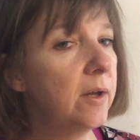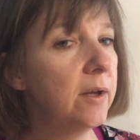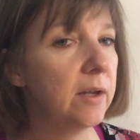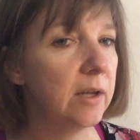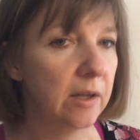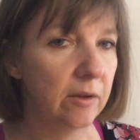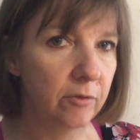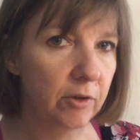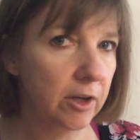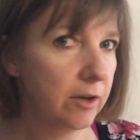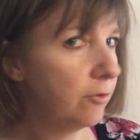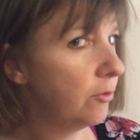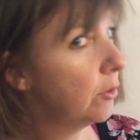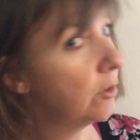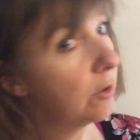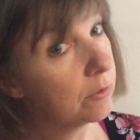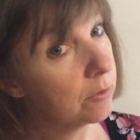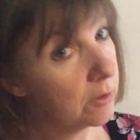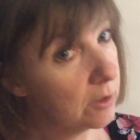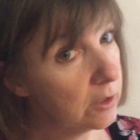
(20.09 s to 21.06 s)
Even if you
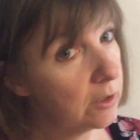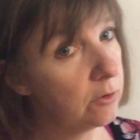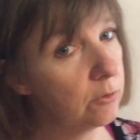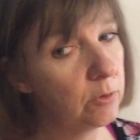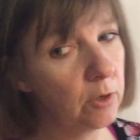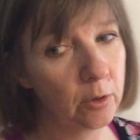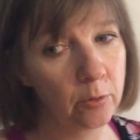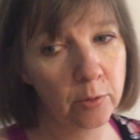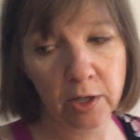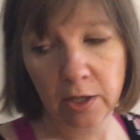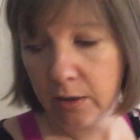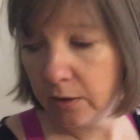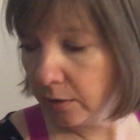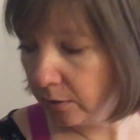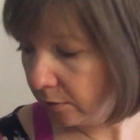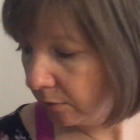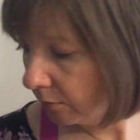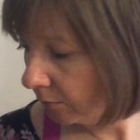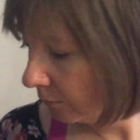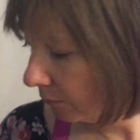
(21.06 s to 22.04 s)
don't think you know it,
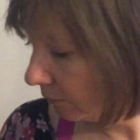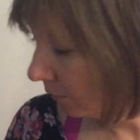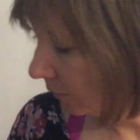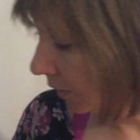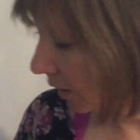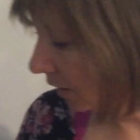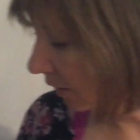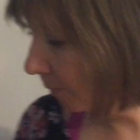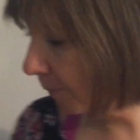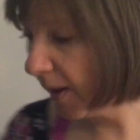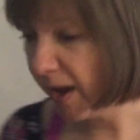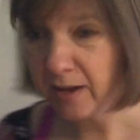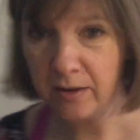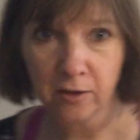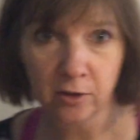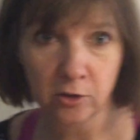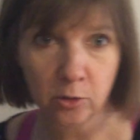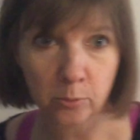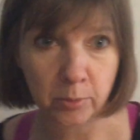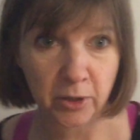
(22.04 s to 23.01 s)
it's back
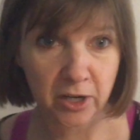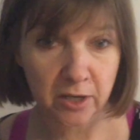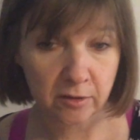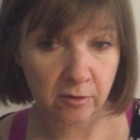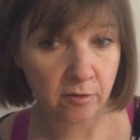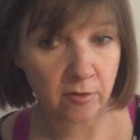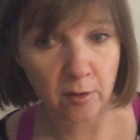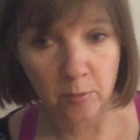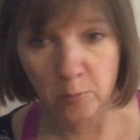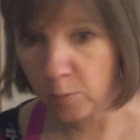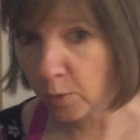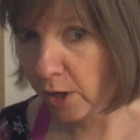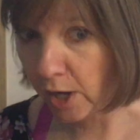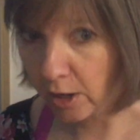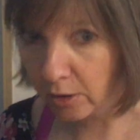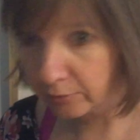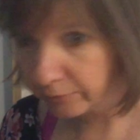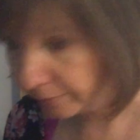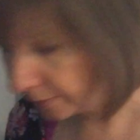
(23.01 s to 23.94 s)
in your brain somewhere.